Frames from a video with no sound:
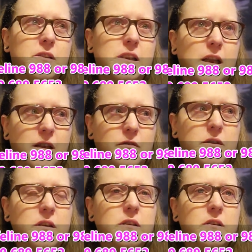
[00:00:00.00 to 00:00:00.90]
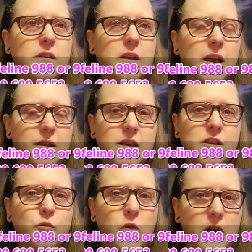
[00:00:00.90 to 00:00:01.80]
saved at
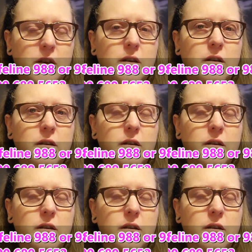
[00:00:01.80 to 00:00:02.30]
least one